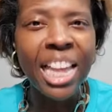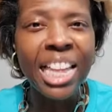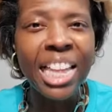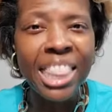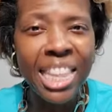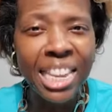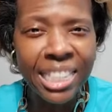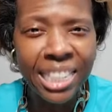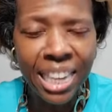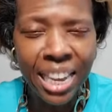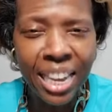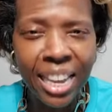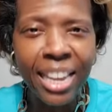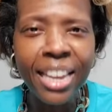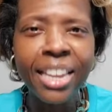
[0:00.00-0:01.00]
This
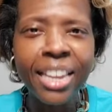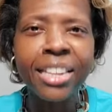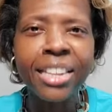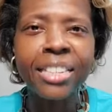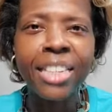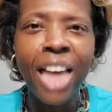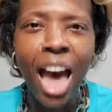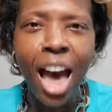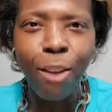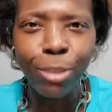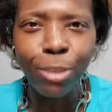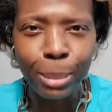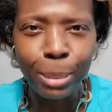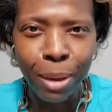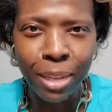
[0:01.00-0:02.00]
is our
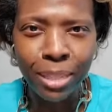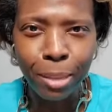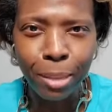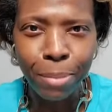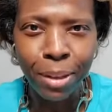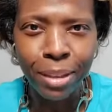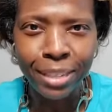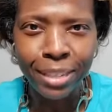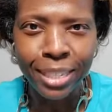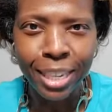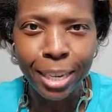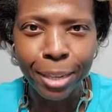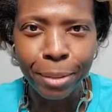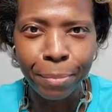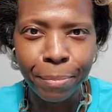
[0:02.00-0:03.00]

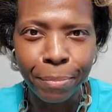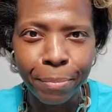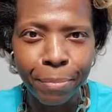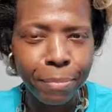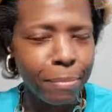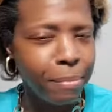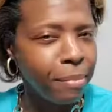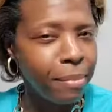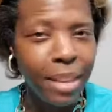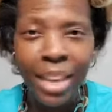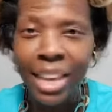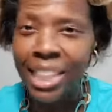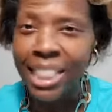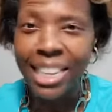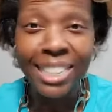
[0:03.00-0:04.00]
responsibility.
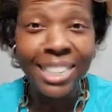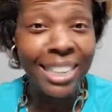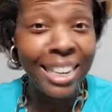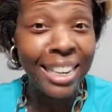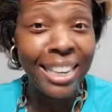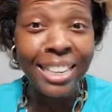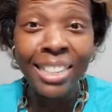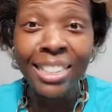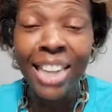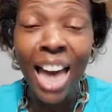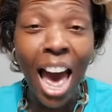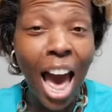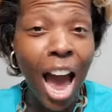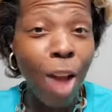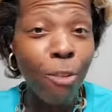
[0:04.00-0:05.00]
This is
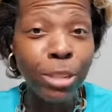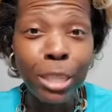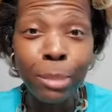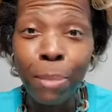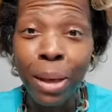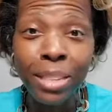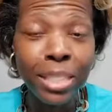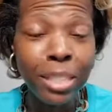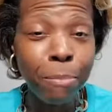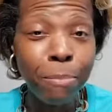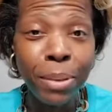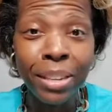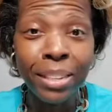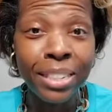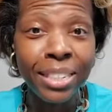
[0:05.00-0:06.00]
our
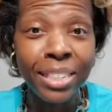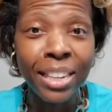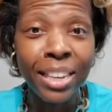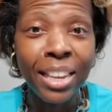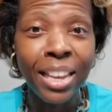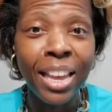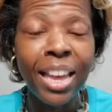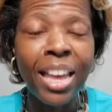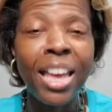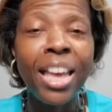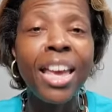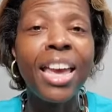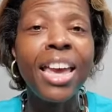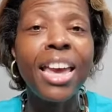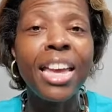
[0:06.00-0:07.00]
responsibility.
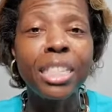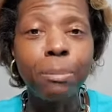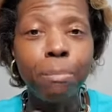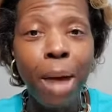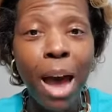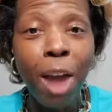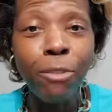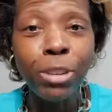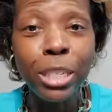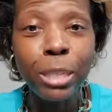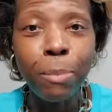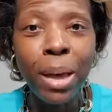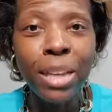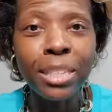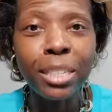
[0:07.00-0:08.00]
It's my
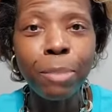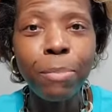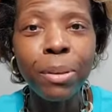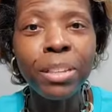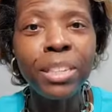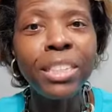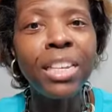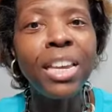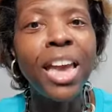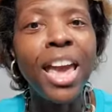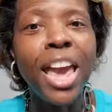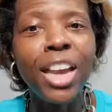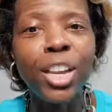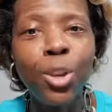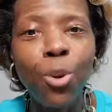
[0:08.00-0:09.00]
responsibility
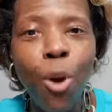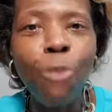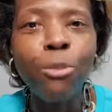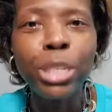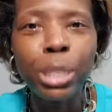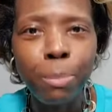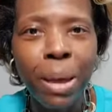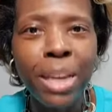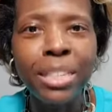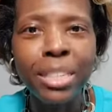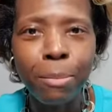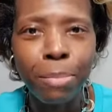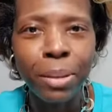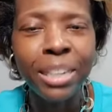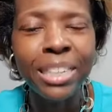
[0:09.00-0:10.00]
and your
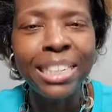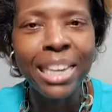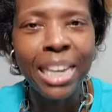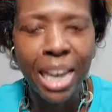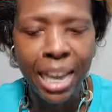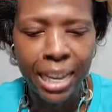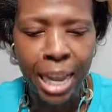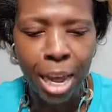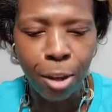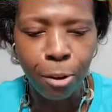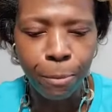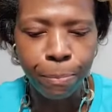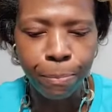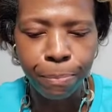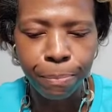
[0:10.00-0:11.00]
responsibility
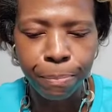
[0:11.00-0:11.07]
alone.